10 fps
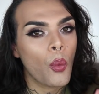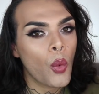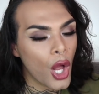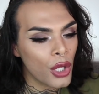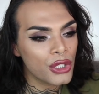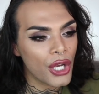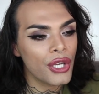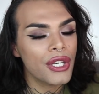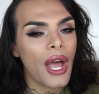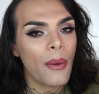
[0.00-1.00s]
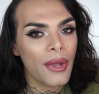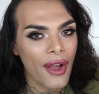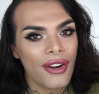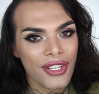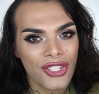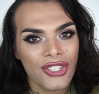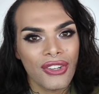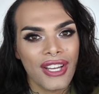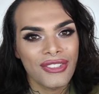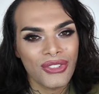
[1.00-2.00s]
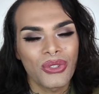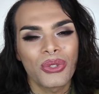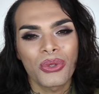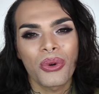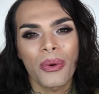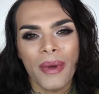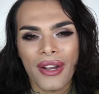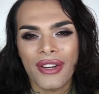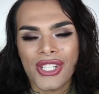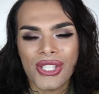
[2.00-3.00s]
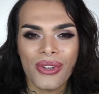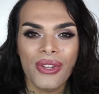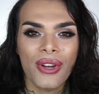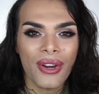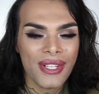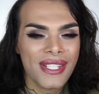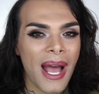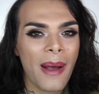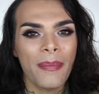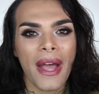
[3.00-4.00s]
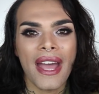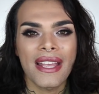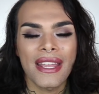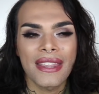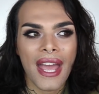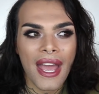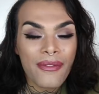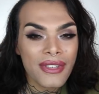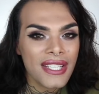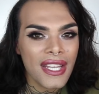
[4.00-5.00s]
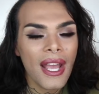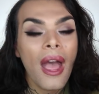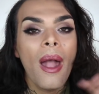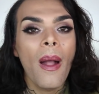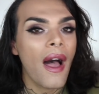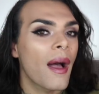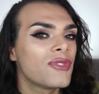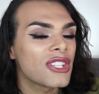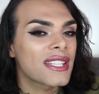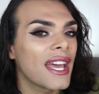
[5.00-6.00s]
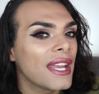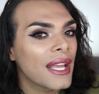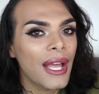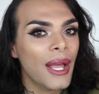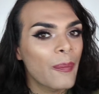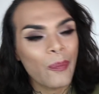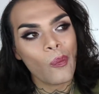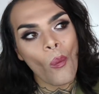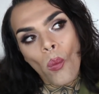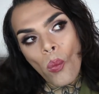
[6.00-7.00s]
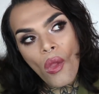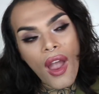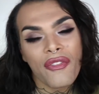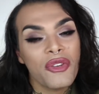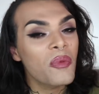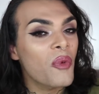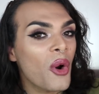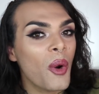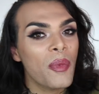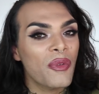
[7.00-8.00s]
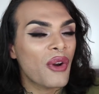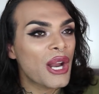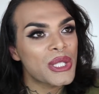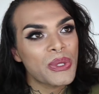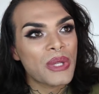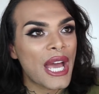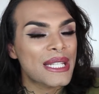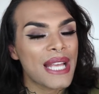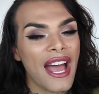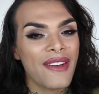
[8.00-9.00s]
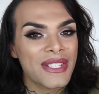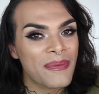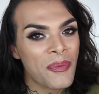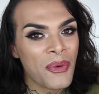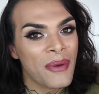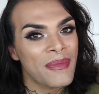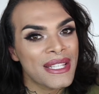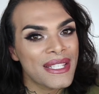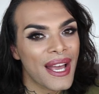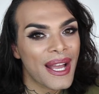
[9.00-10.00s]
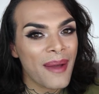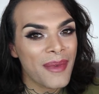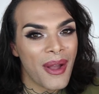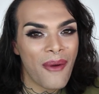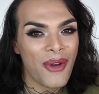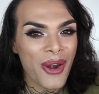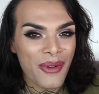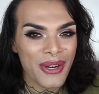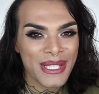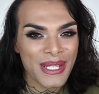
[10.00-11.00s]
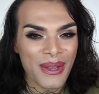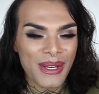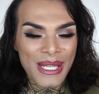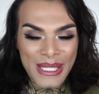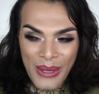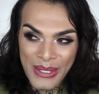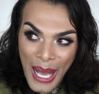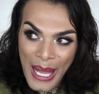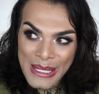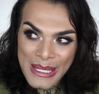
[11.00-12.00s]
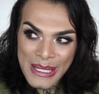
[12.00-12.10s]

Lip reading: hold on, we are gonna do a tattoo tour when I'm gonna show you close up and everything. I'm just getting a few more before I do that. I have some appointments coming very, very soon, so yes.